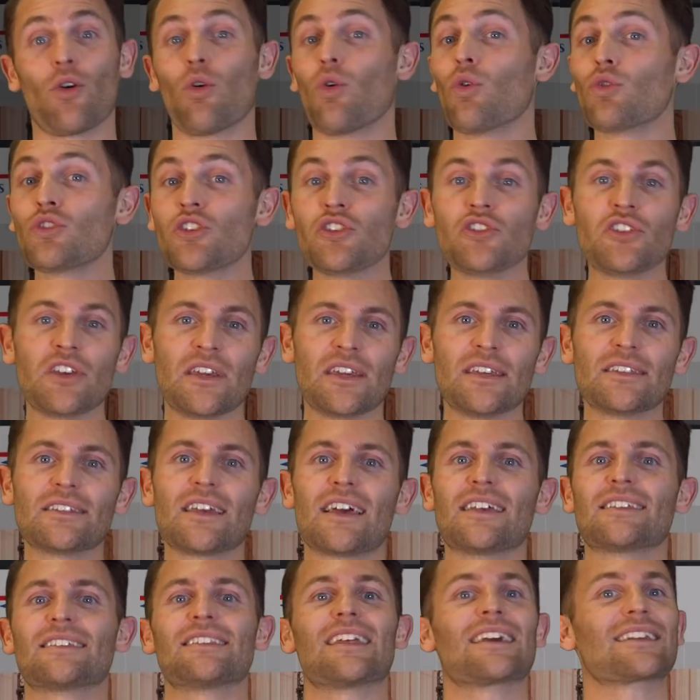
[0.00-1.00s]
All you
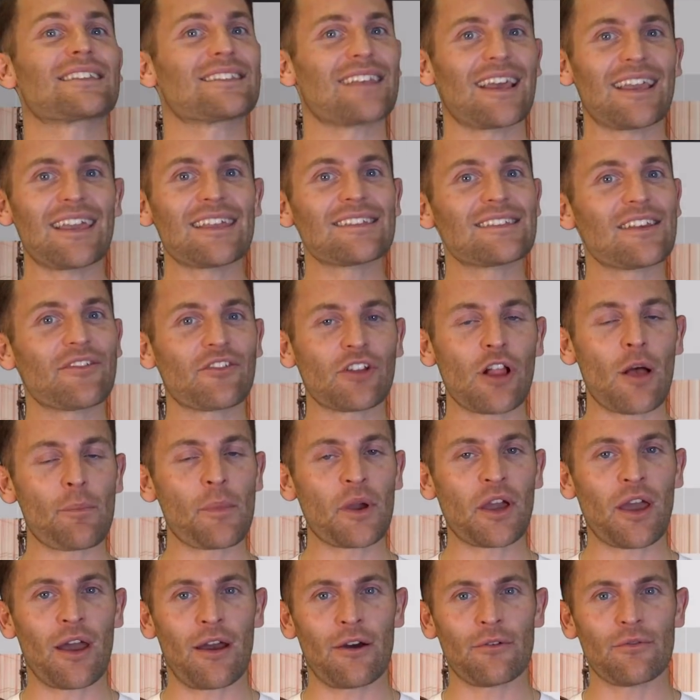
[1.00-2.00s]
need is an executive club
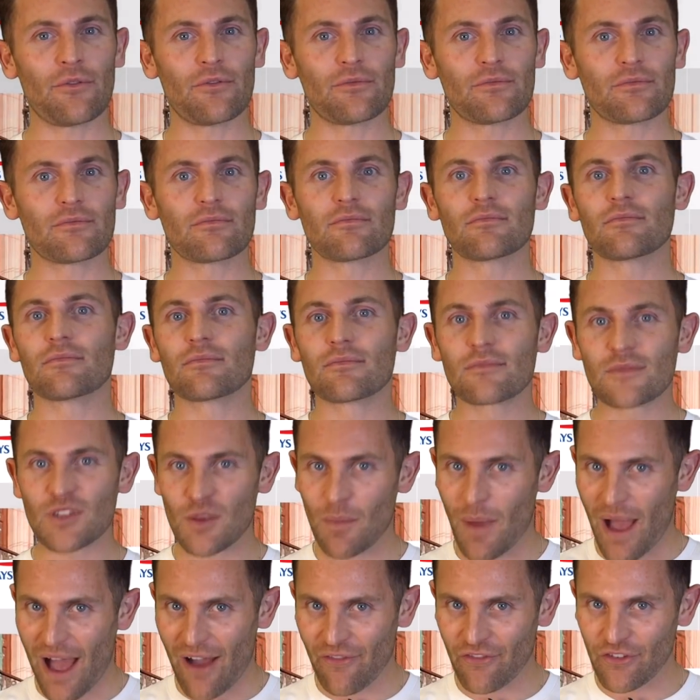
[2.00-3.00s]
account,
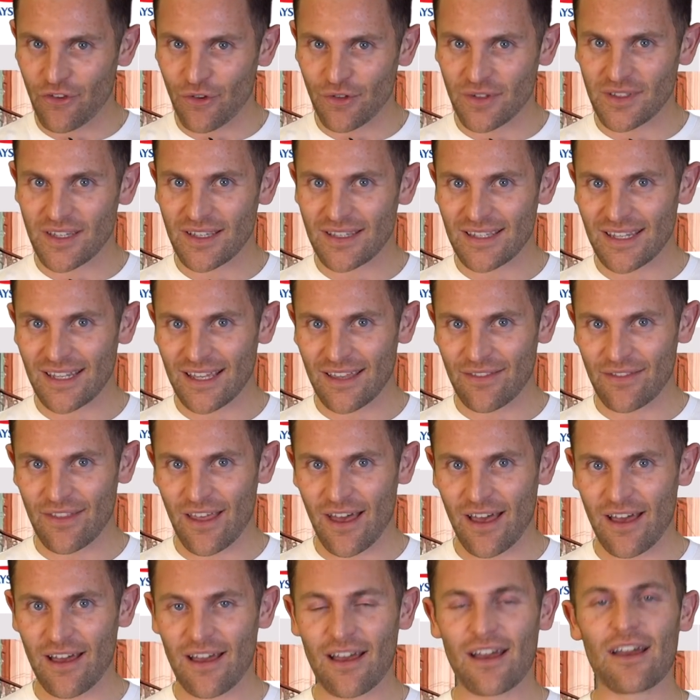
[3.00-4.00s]
some Avios sitting in
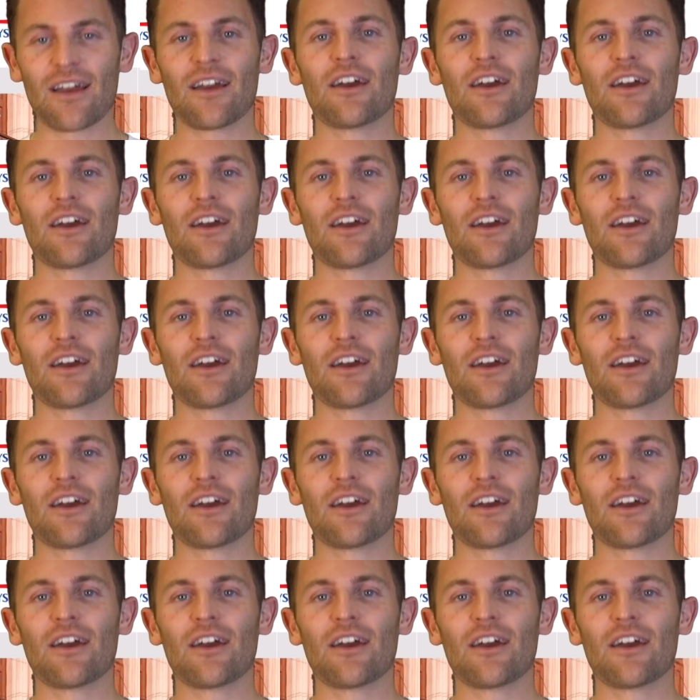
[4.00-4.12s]
there,